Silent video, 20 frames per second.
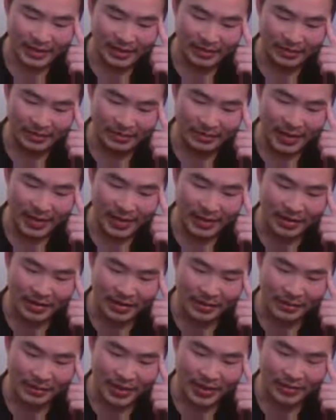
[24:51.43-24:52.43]
So my
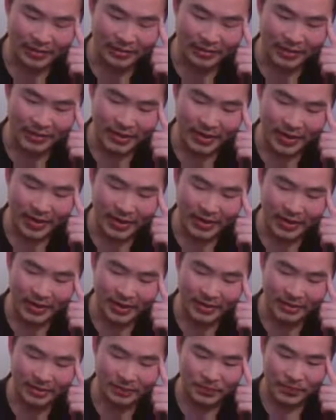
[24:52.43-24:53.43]
advisor
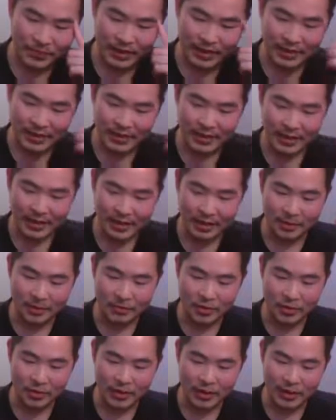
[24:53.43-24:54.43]
Jagan, It said
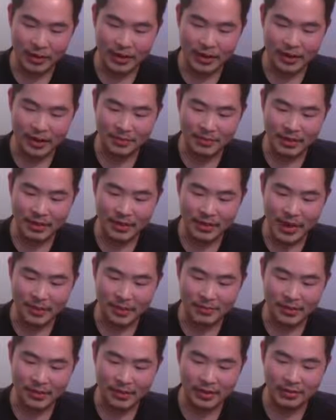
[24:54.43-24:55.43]
upon incoming
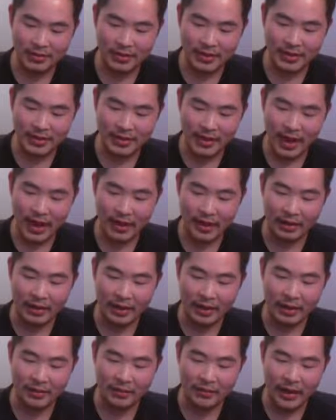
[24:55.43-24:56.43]
damage skill against the
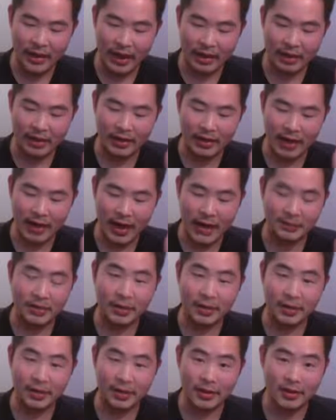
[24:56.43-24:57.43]
ally, if ally have
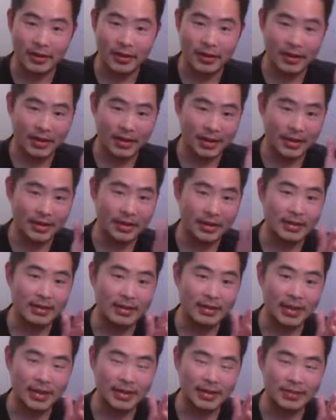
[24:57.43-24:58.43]
taunt, and
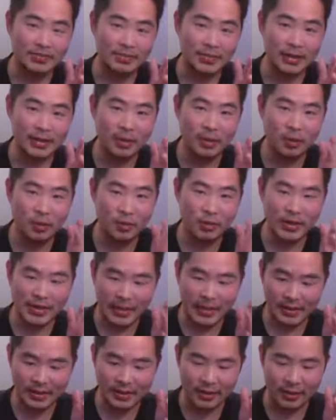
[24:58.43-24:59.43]
Dylan SB always
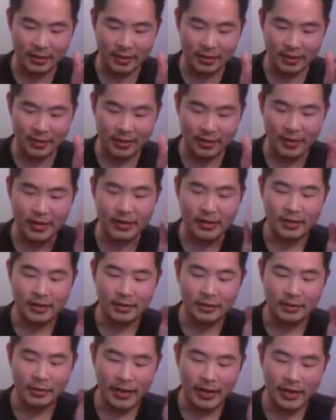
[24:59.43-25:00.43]
has taunt on.
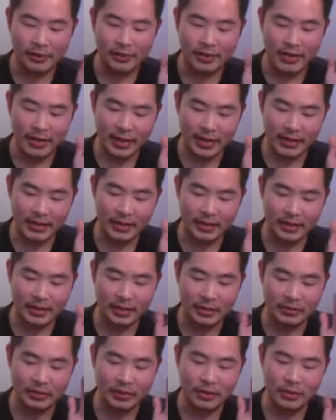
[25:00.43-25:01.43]
Whenever he gets hit,
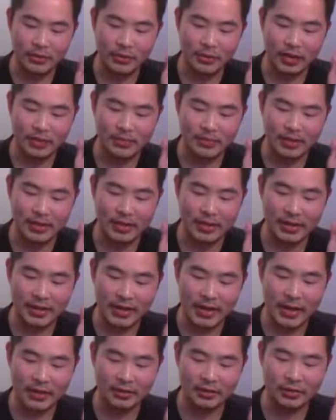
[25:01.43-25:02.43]
there's a 20%
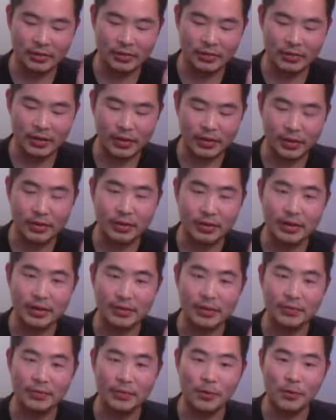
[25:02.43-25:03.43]
chance to trigger
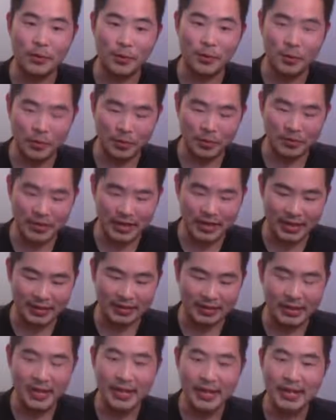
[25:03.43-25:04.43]
his 4 orb
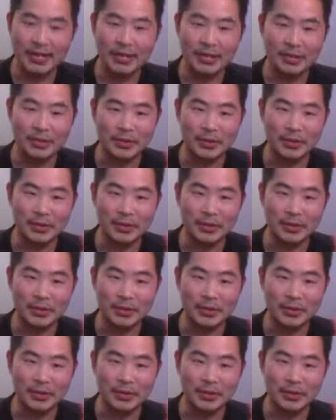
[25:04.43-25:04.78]
skill. So